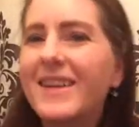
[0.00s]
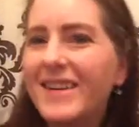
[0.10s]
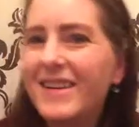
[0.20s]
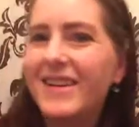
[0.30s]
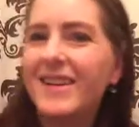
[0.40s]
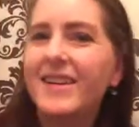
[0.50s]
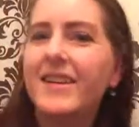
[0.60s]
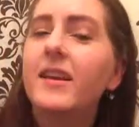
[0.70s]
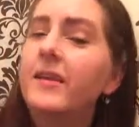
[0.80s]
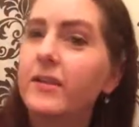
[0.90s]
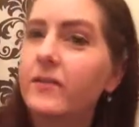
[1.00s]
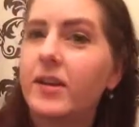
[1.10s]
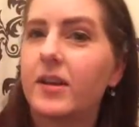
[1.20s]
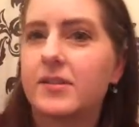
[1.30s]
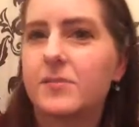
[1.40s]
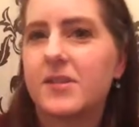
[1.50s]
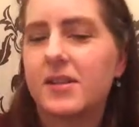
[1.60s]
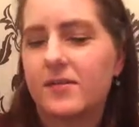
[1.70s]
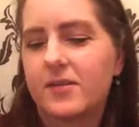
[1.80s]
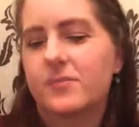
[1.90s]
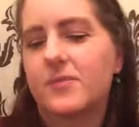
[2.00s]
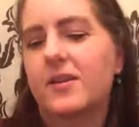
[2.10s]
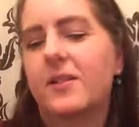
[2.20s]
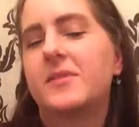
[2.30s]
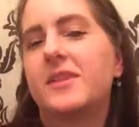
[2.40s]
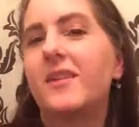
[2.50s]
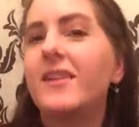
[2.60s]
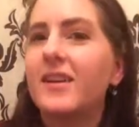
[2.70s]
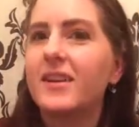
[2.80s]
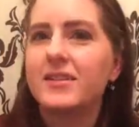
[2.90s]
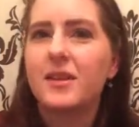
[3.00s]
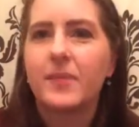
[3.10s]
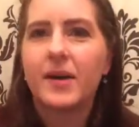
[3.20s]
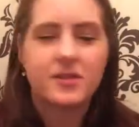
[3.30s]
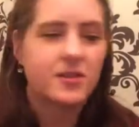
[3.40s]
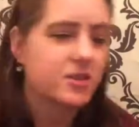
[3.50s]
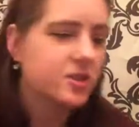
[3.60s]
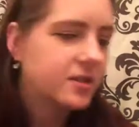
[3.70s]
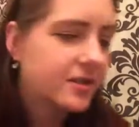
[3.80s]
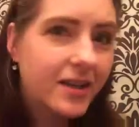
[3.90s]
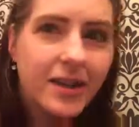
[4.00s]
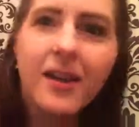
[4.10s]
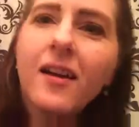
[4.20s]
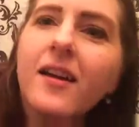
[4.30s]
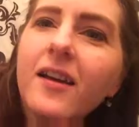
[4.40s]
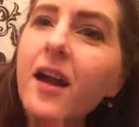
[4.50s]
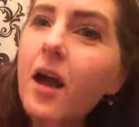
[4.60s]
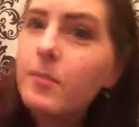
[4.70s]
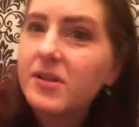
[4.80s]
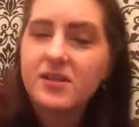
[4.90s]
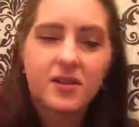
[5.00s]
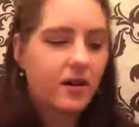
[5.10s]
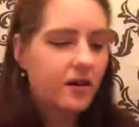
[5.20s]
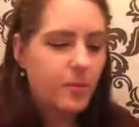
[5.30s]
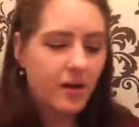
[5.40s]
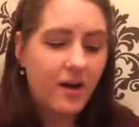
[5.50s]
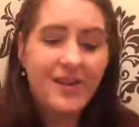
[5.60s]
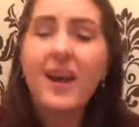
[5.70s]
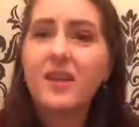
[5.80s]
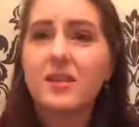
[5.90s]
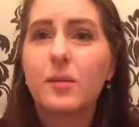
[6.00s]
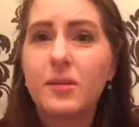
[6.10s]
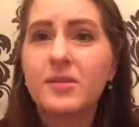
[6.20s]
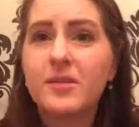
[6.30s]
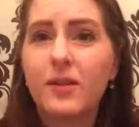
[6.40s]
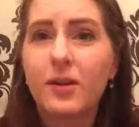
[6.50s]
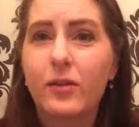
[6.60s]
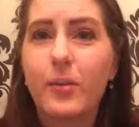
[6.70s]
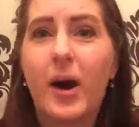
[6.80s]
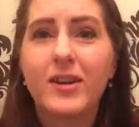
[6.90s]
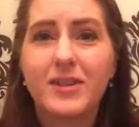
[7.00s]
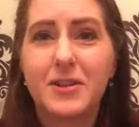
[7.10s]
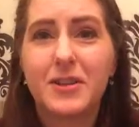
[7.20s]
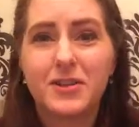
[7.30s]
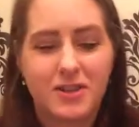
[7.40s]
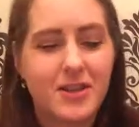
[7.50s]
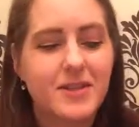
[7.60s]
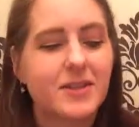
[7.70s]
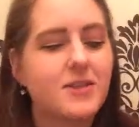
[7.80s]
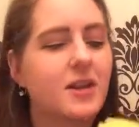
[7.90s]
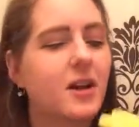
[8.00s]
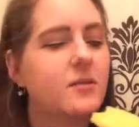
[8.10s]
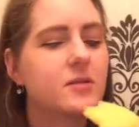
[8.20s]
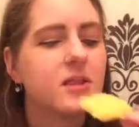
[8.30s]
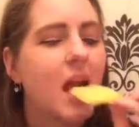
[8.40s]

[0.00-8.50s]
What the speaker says: He forgets himself sometimes. So yeah, let's get back to the mascara. But yes, I must have another bite of this cheese on toast.